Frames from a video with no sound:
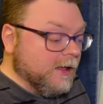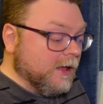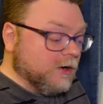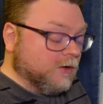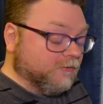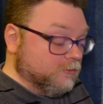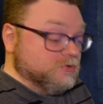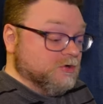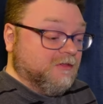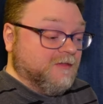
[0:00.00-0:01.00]
and
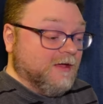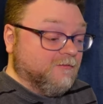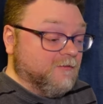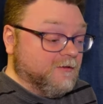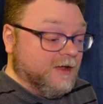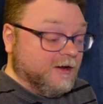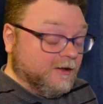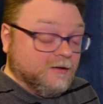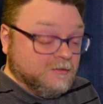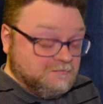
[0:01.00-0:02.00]
also just thanks for the
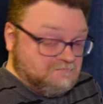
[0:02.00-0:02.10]
data